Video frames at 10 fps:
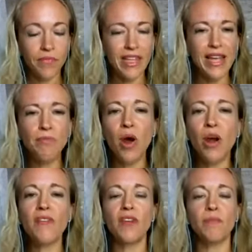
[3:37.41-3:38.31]
And
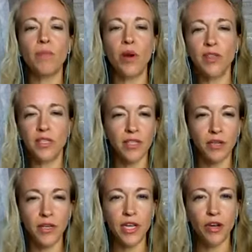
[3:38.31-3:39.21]
part of the
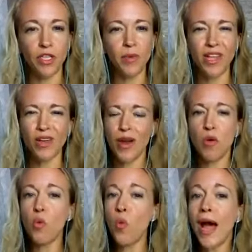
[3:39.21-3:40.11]
skill here is being like, all right,
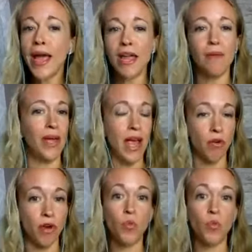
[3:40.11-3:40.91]
well, why am I angry?